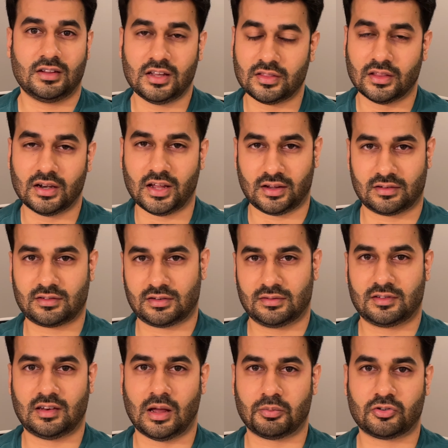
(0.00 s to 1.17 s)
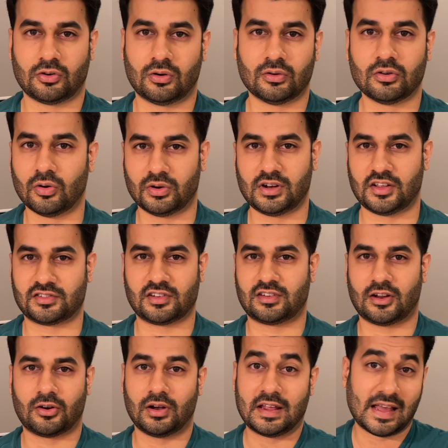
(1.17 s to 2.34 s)
in the next snapshot, not
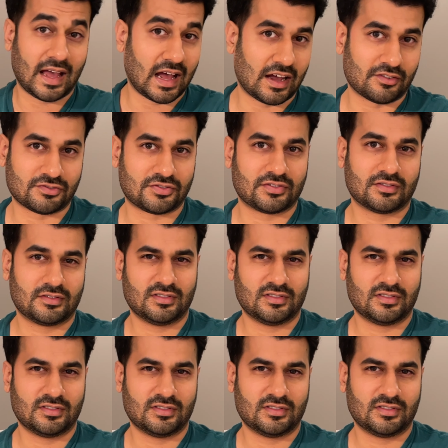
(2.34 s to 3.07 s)
necessarily have